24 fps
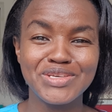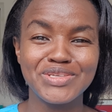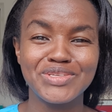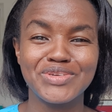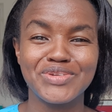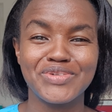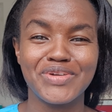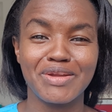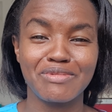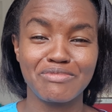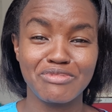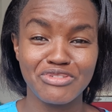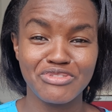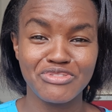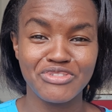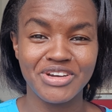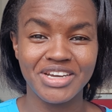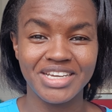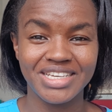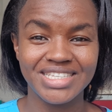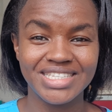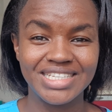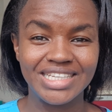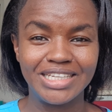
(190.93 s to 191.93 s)
So right
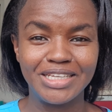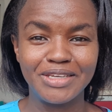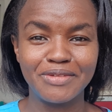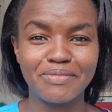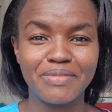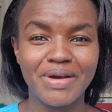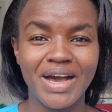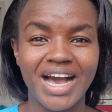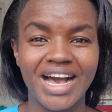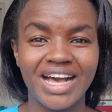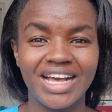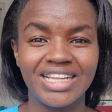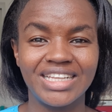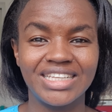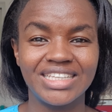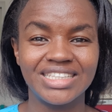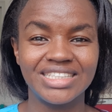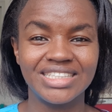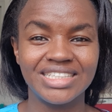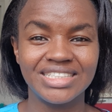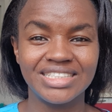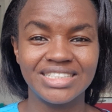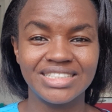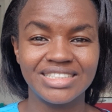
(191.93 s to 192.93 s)
before I sleep,
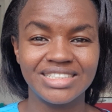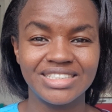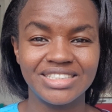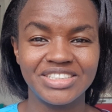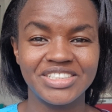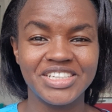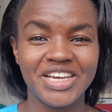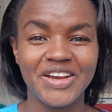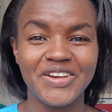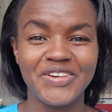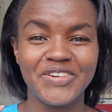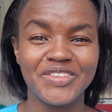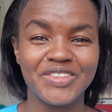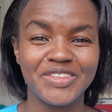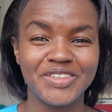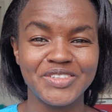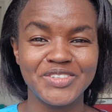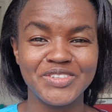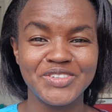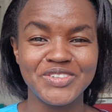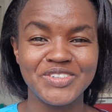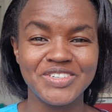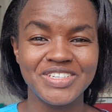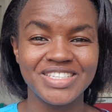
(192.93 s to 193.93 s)
I'll chug on
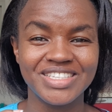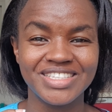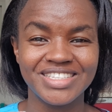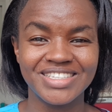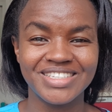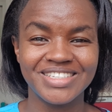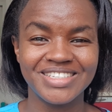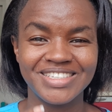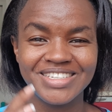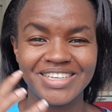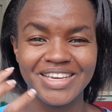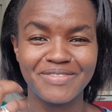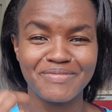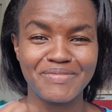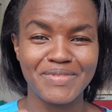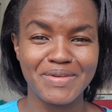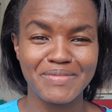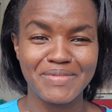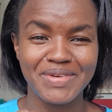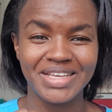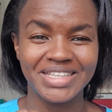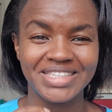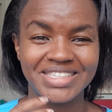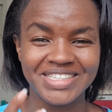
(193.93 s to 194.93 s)
the juice, take
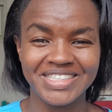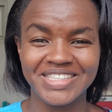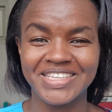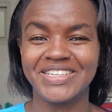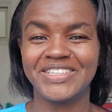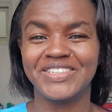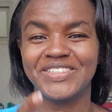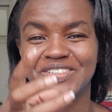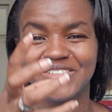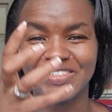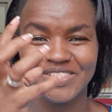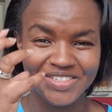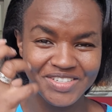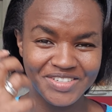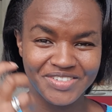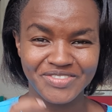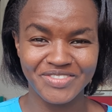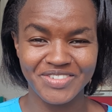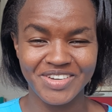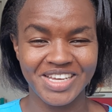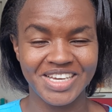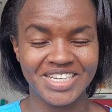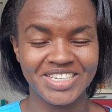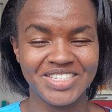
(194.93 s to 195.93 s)
my meds and then just
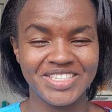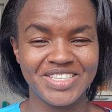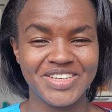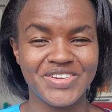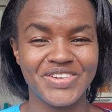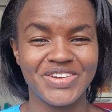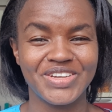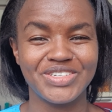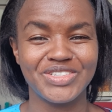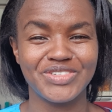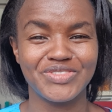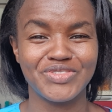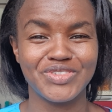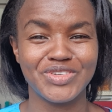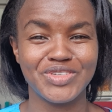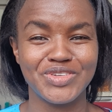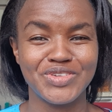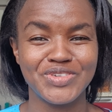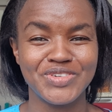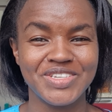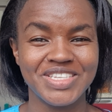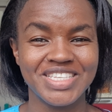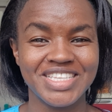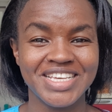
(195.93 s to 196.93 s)
flash the rest of the
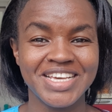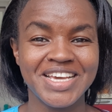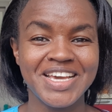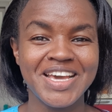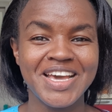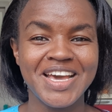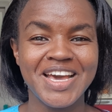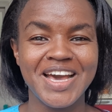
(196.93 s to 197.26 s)
juice.